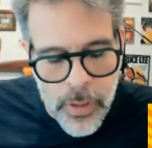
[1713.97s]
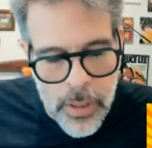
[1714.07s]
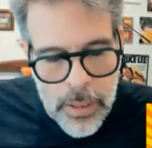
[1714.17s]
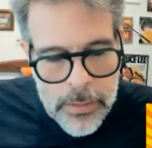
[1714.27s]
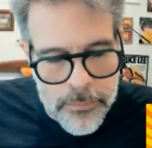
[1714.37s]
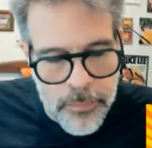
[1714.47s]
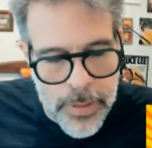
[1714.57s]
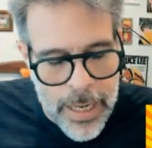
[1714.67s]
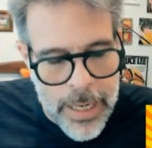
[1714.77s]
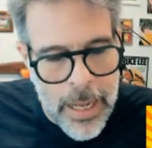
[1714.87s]

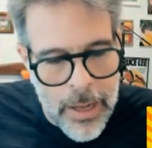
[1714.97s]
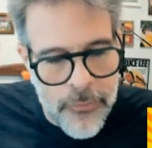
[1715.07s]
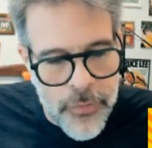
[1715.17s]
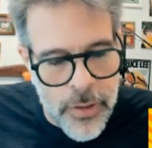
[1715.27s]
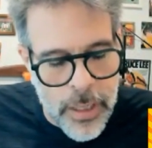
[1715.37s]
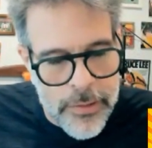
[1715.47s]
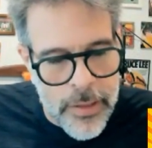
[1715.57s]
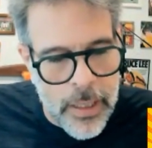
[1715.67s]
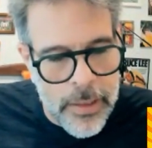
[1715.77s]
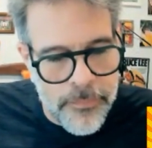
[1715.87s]
But
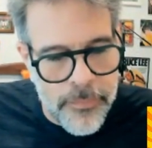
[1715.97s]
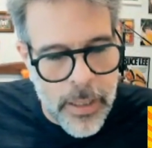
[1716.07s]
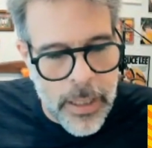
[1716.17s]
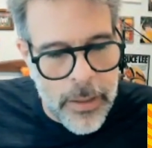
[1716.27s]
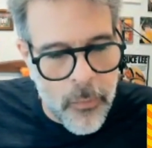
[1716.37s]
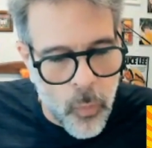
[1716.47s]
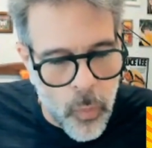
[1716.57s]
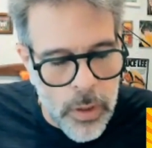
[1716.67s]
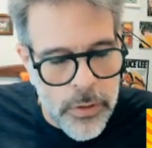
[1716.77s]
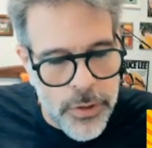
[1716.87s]
I
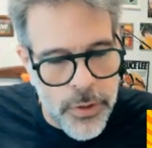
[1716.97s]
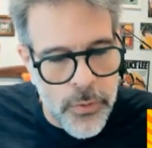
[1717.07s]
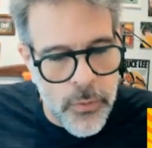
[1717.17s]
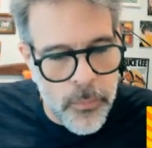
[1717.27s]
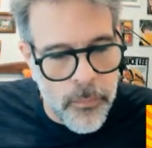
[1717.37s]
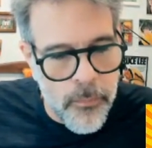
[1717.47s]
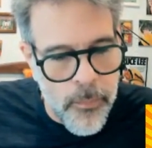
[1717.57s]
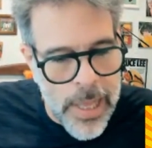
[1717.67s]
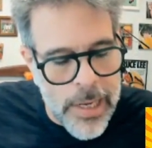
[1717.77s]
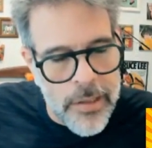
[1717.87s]
want to
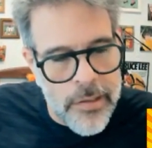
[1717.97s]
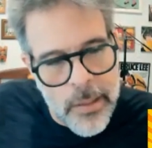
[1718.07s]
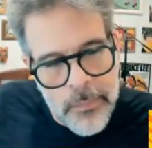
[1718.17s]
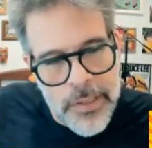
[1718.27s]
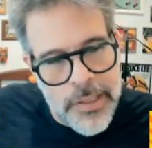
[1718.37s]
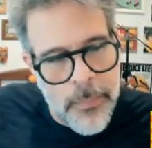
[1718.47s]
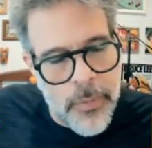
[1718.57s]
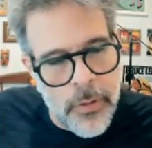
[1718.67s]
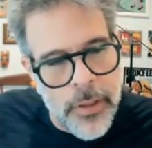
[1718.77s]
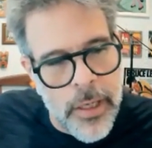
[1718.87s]
manage them
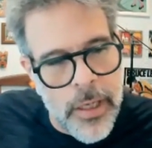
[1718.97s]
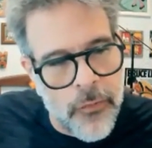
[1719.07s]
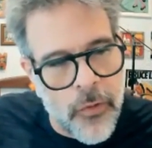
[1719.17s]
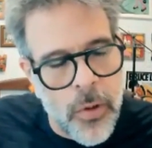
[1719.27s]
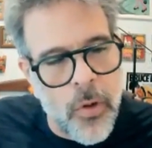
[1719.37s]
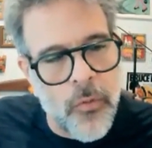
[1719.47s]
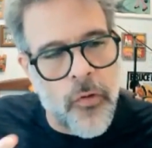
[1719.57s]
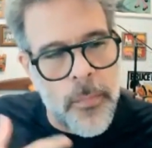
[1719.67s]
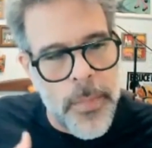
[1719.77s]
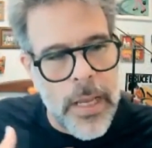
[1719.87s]
separately enough. Although
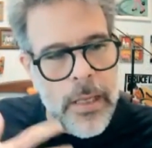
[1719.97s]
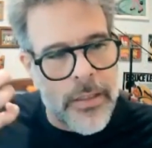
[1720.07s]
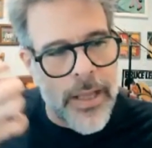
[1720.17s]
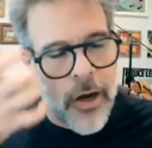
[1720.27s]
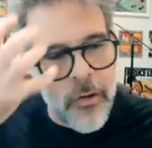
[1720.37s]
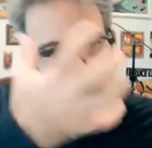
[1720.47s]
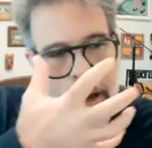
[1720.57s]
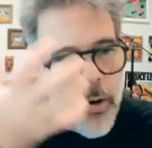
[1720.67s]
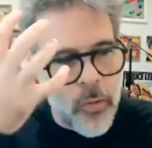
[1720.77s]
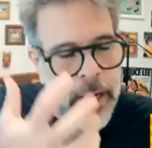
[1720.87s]
for me, inside of
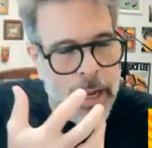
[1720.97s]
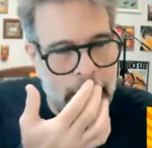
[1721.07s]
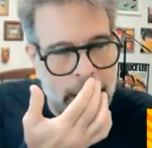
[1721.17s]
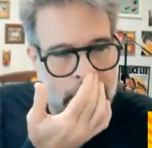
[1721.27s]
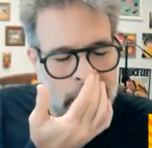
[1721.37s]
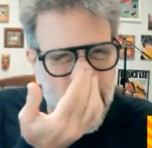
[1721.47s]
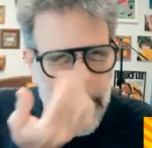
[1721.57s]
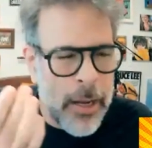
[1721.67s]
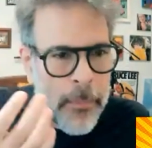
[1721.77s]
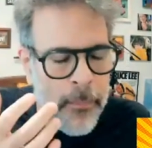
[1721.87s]
my own head and
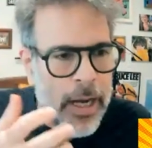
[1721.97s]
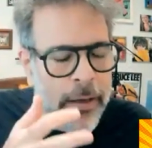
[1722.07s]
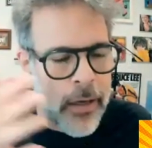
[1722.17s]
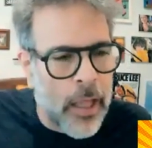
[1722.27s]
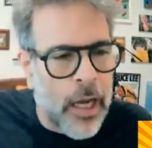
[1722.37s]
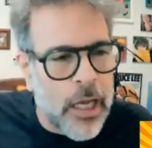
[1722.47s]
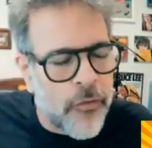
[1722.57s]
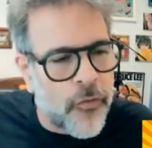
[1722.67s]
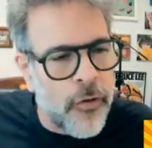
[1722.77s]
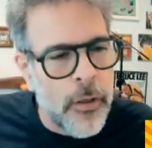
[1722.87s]
my
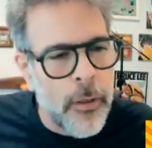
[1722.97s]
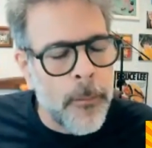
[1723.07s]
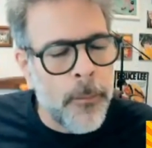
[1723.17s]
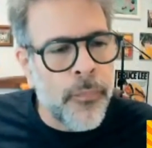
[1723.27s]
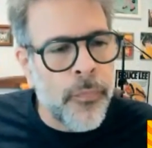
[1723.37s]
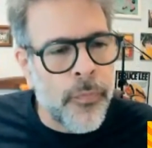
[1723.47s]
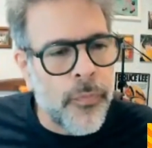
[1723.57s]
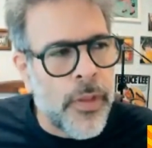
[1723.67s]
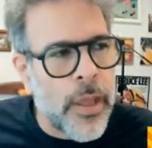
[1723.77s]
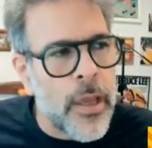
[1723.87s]
life,
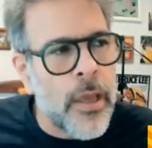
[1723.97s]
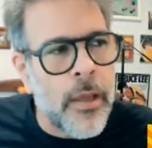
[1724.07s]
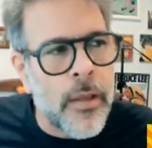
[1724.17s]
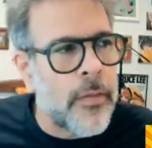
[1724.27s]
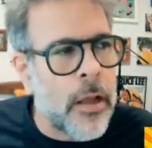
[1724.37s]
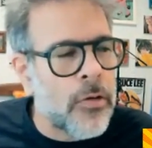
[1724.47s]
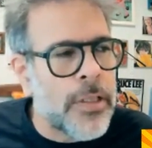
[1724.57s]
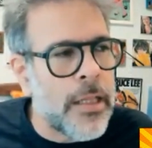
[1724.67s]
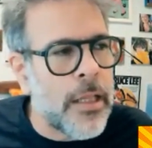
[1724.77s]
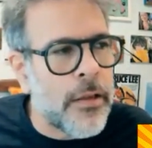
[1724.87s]
I'll
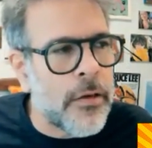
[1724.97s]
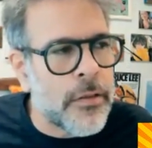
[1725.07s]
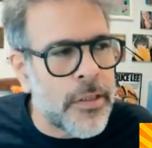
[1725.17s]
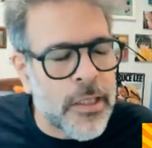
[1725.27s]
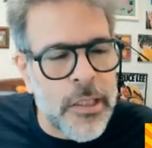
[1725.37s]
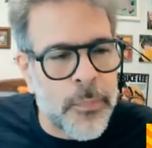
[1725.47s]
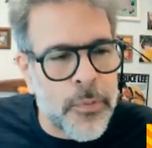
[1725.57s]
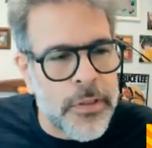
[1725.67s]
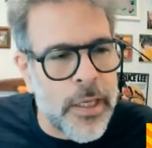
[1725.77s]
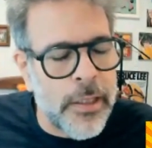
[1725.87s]
say that they're
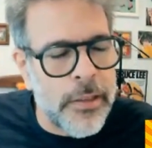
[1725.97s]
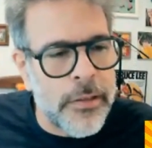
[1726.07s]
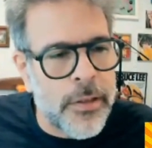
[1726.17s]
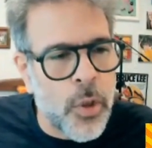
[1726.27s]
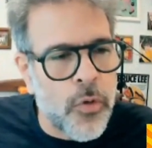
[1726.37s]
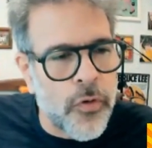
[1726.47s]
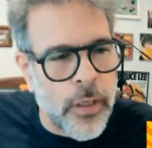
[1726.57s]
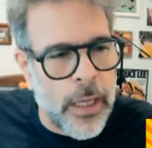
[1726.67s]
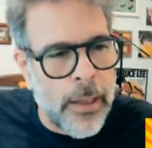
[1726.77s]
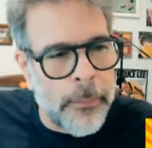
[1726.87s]
60%
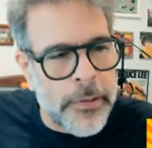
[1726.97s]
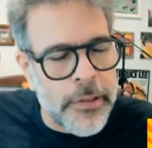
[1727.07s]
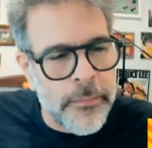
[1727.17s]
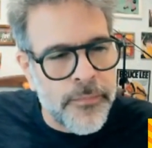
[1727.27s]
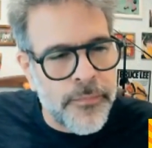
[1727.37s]
overlapped,